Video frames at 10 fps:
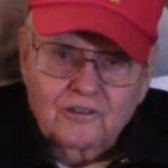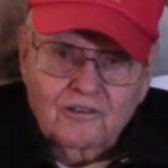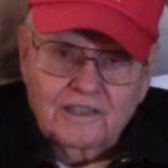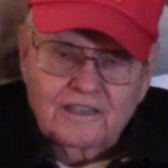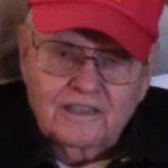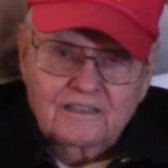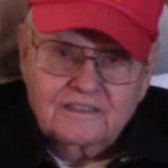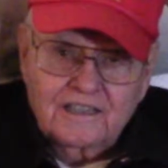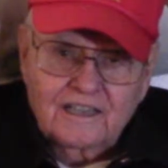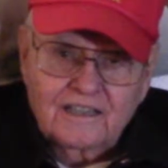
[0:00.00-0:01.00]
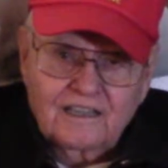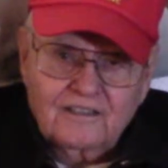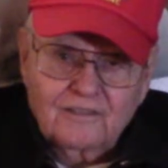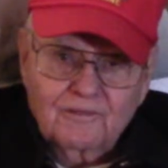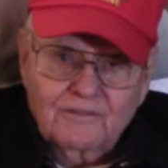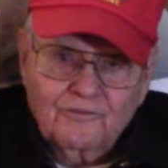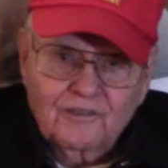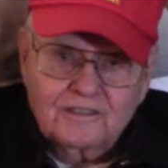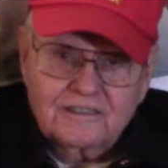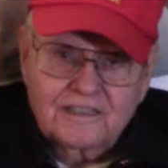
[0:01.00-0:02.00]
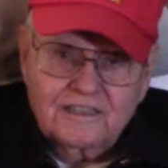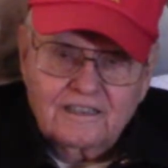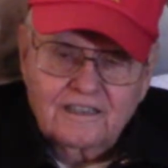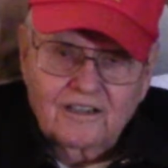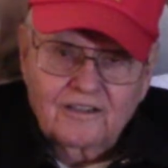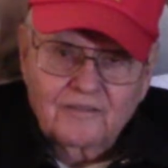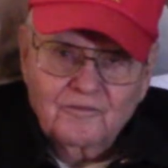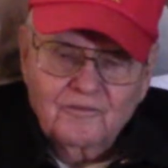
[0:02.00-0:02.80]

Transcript: All they did is stand out there and wait for us to get there, and